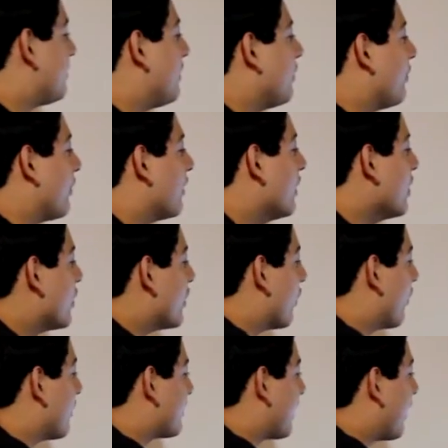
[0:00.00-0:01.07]
dude,
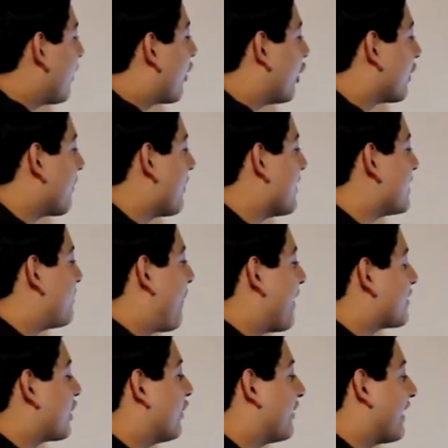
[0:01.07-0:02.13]
your entire argument is
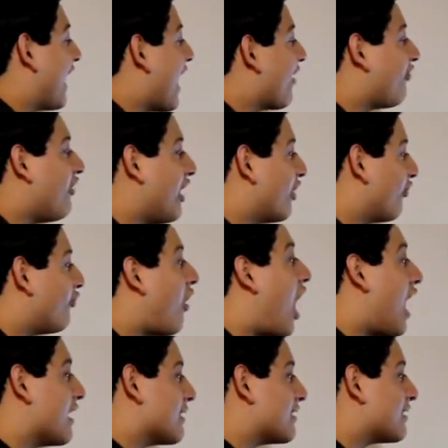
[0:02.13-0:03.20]
based on the effing
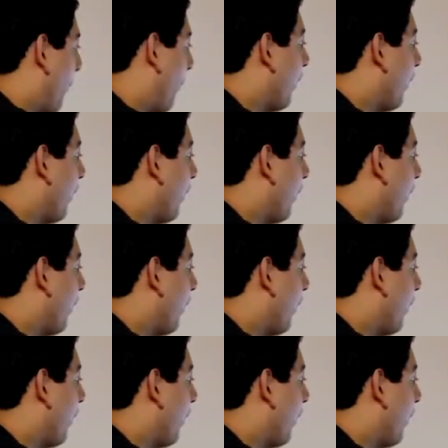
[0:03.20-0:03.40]
font.